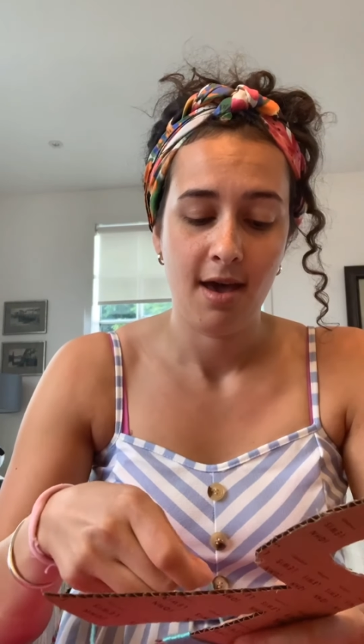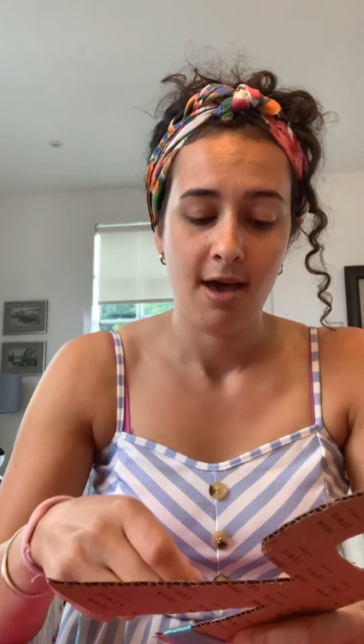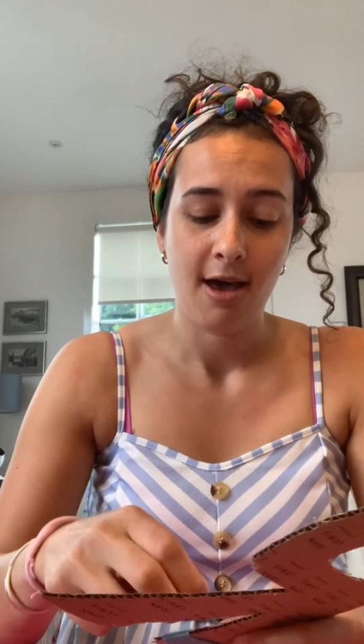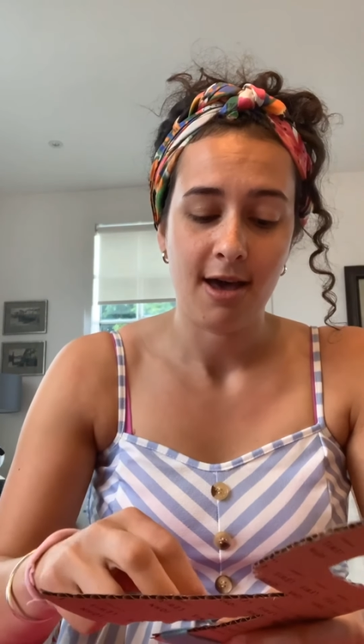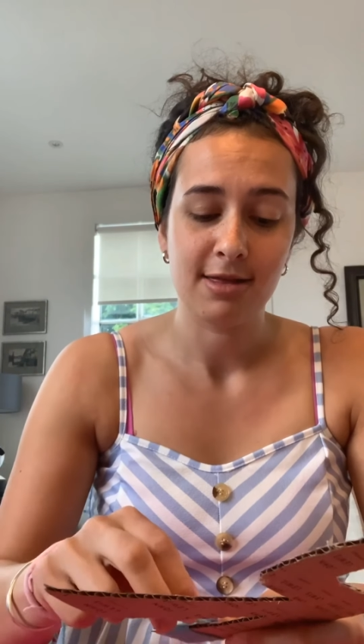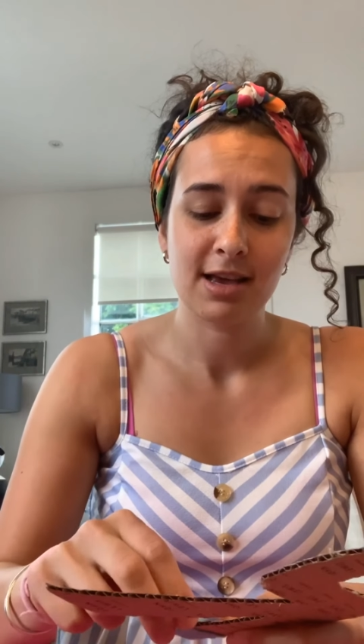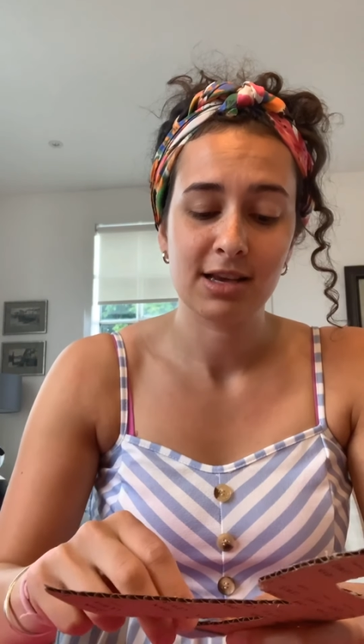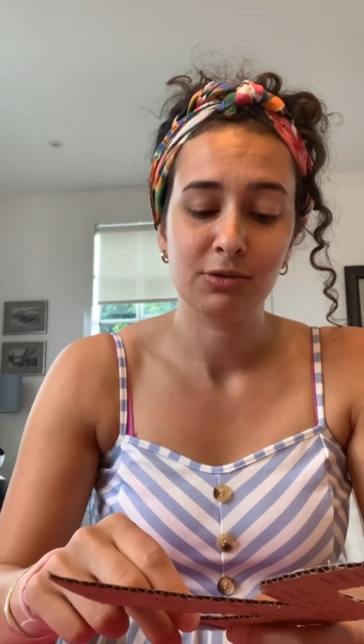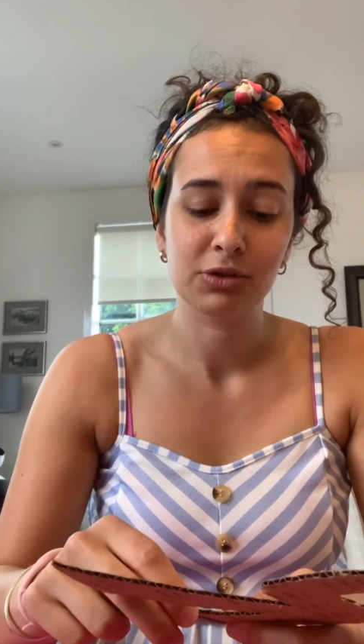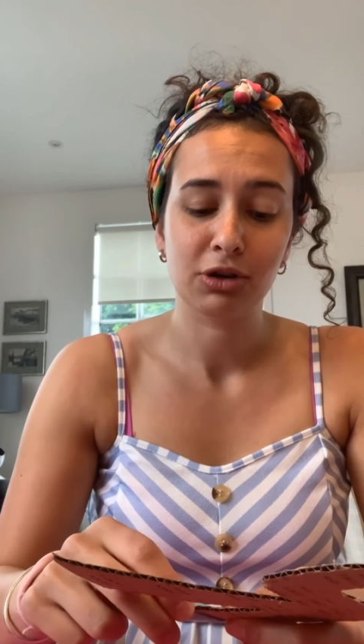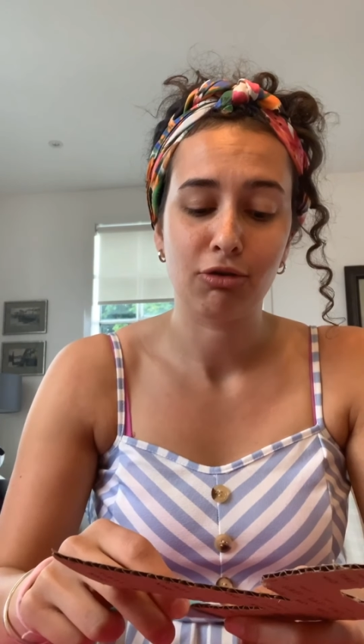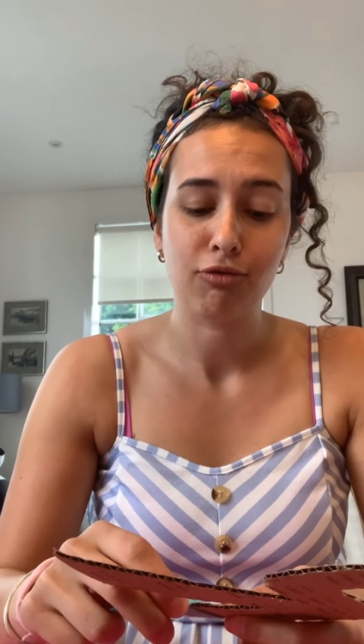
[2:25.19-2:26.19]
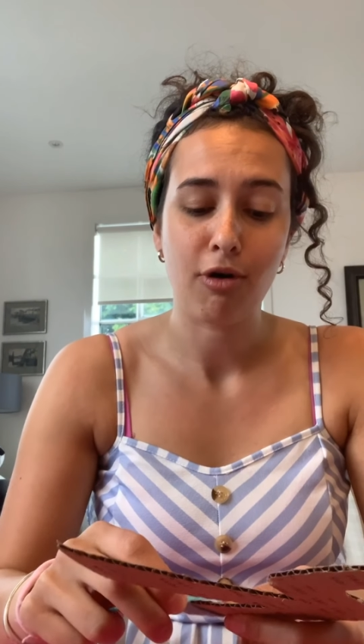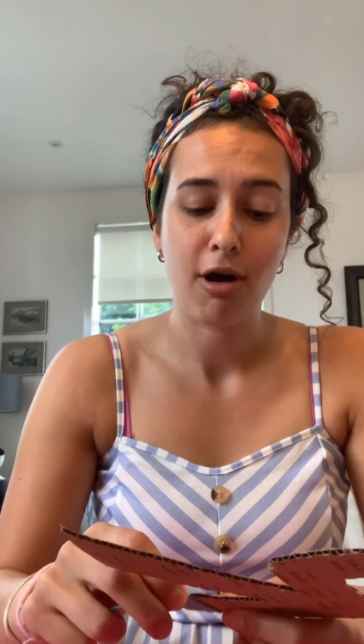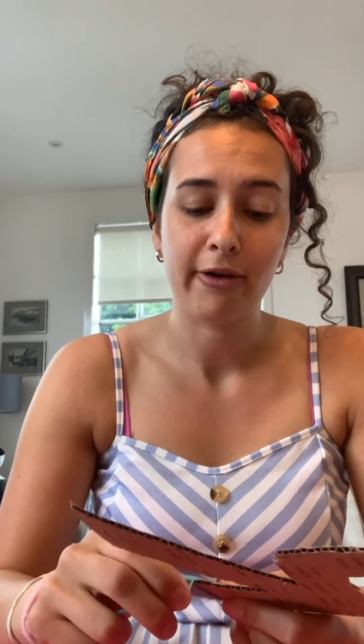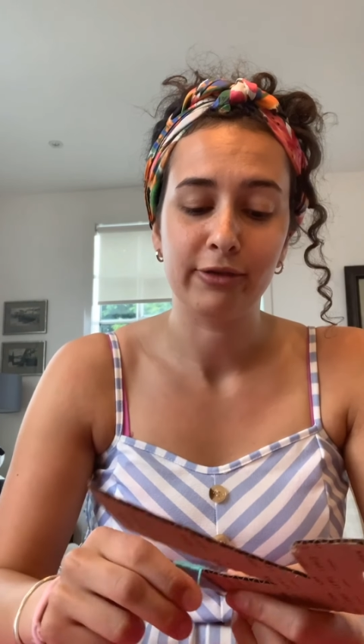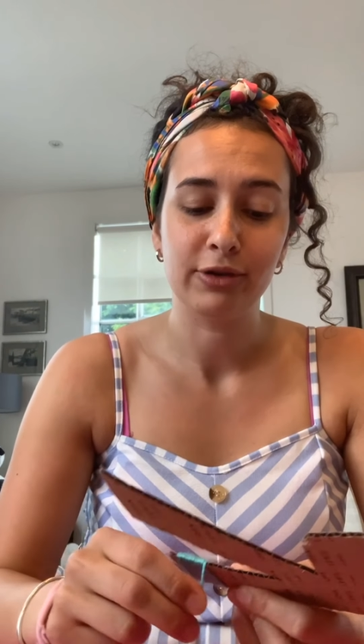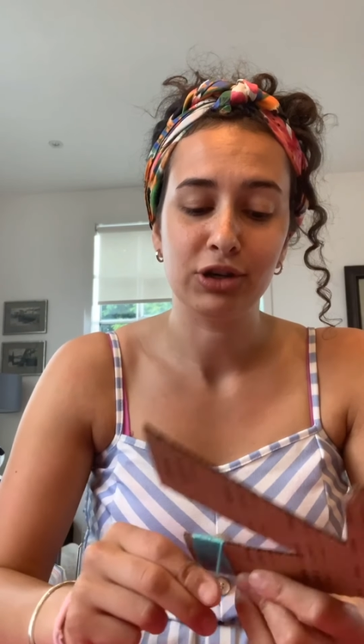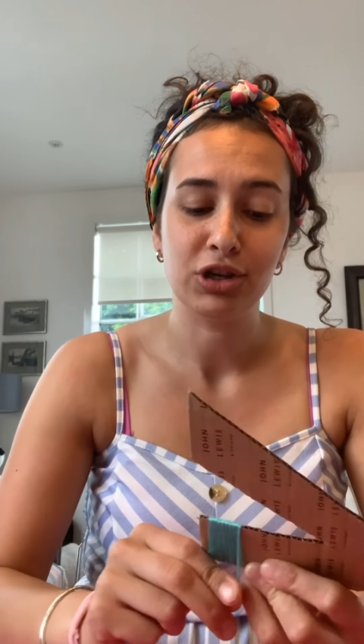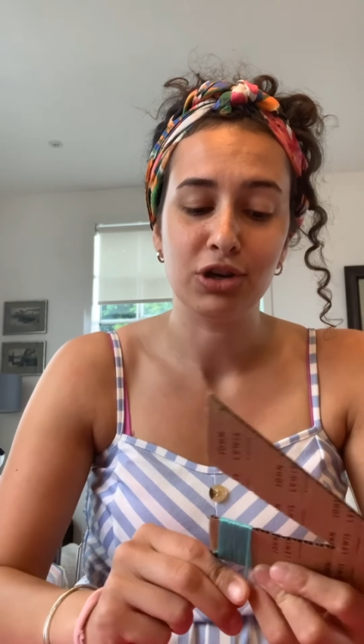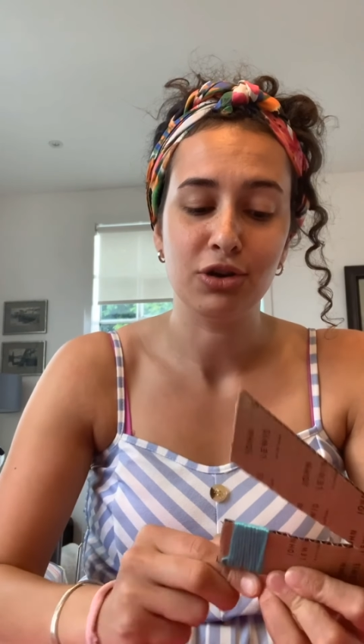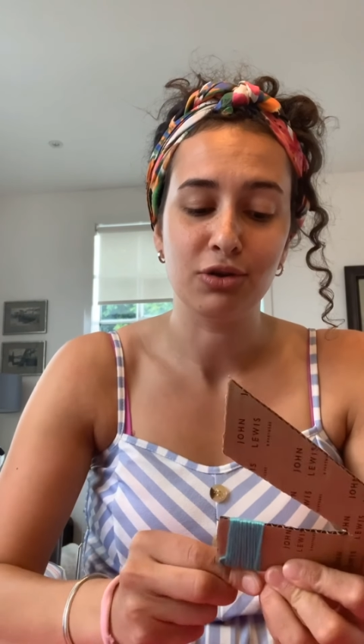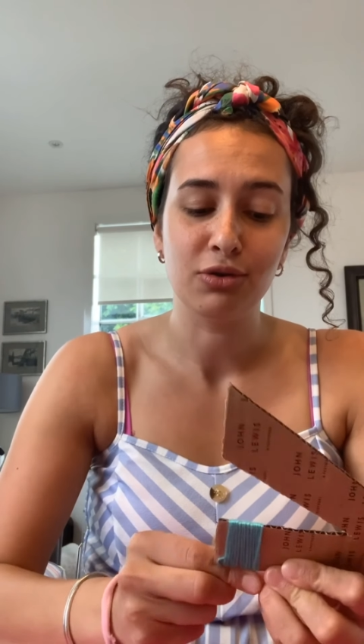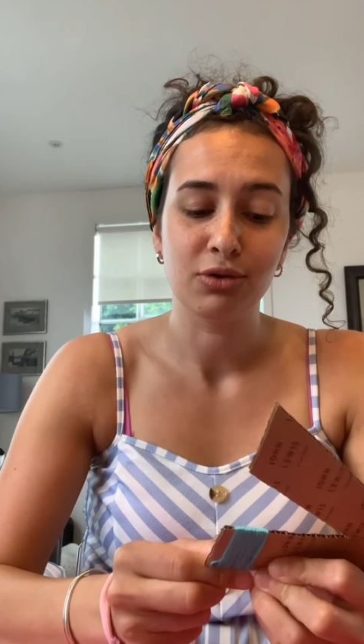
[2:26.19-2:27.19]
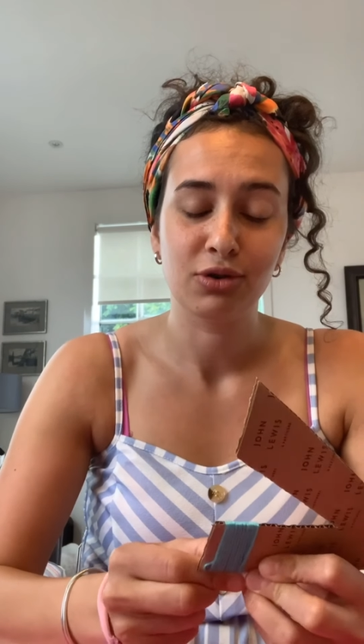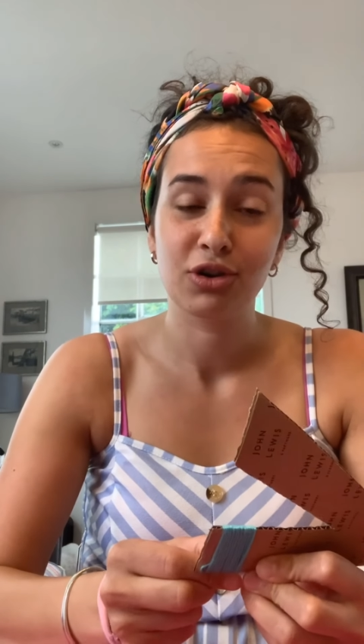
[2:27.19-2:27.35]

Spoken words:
And this was a craft which you